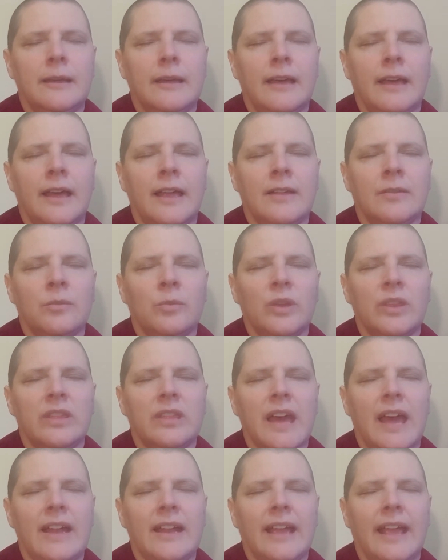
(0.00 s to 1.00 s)
And with
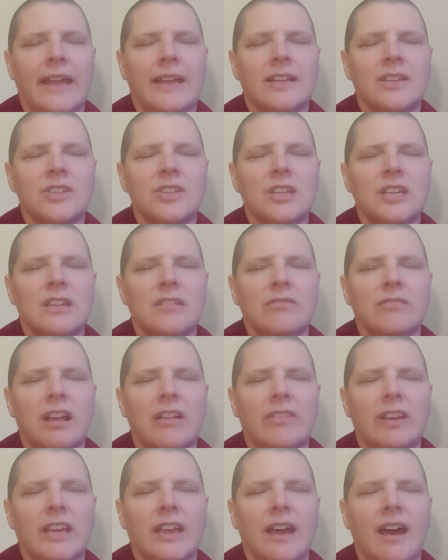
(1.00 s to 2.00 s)
that energy of
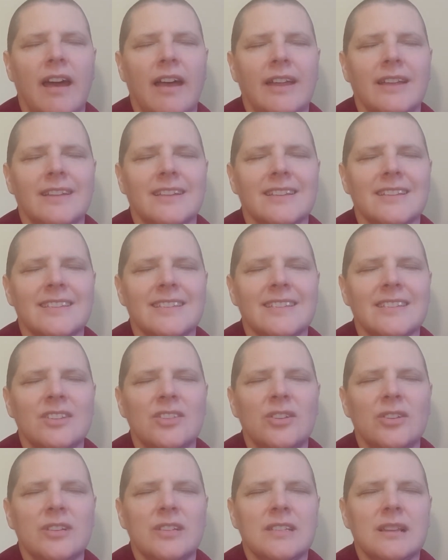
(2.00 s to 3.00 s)
loving kindness,
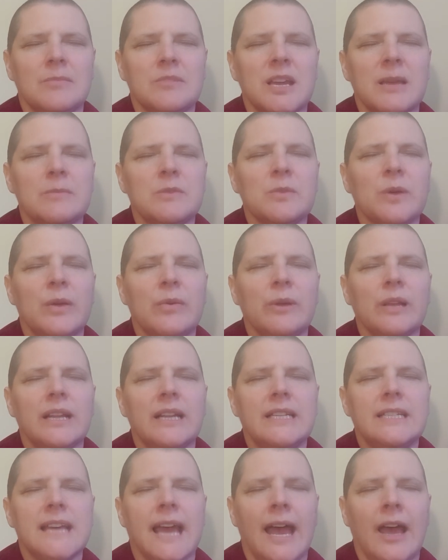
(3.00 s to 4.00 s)
sometimes we're
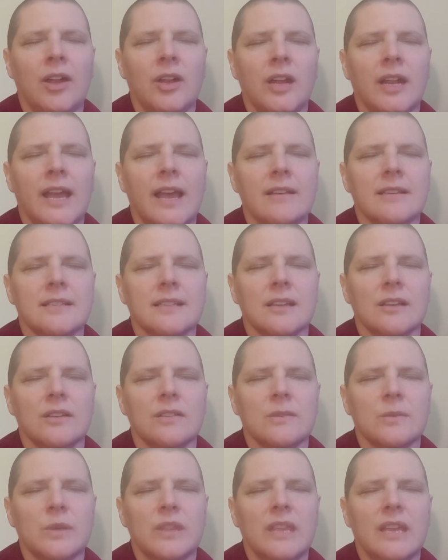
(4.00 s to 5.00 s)
really down on
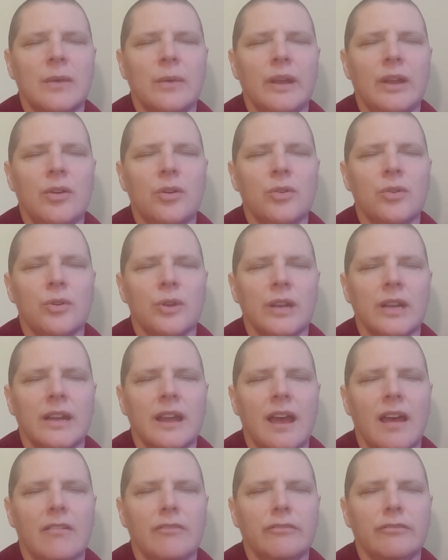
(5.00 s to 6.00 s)
ourselves. We think we're not good
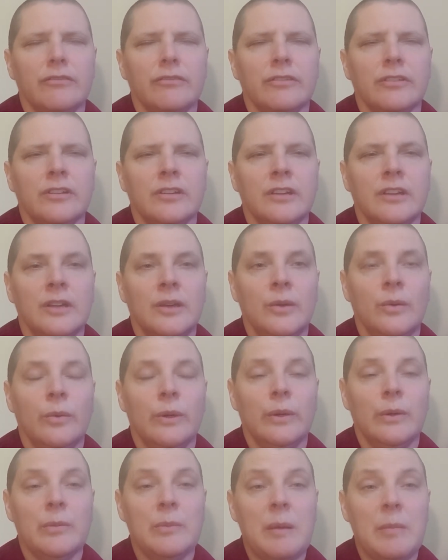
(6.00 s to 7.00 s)
enough. We
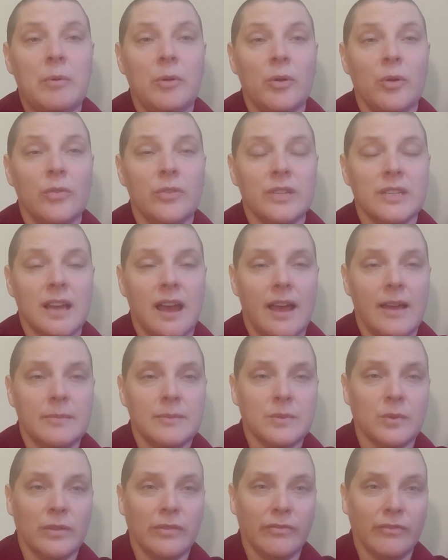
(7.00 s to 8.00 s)
remember all the
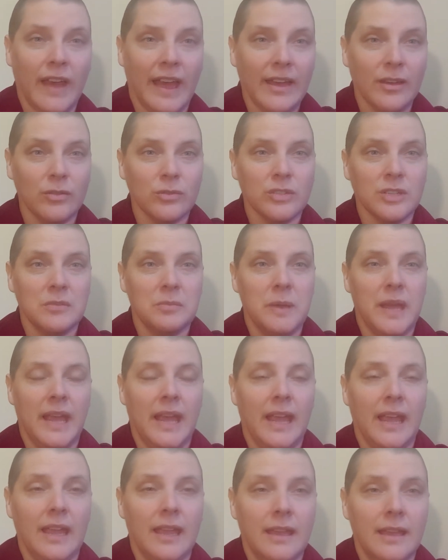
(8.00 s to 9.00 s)
times we failed
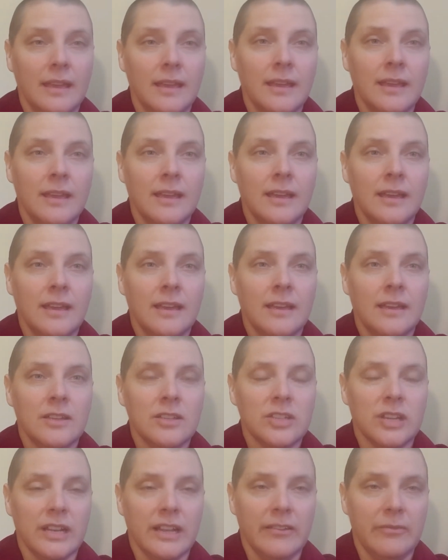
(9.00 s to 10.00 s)

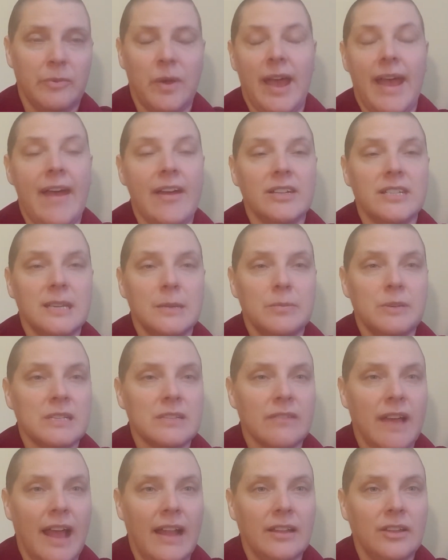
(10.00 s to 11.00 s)
to live by our
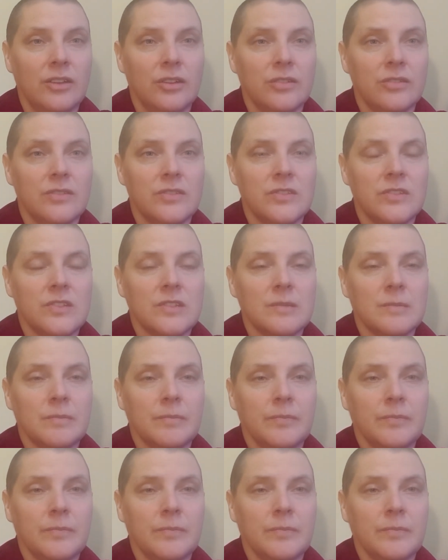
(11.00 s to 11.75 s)
deepest values.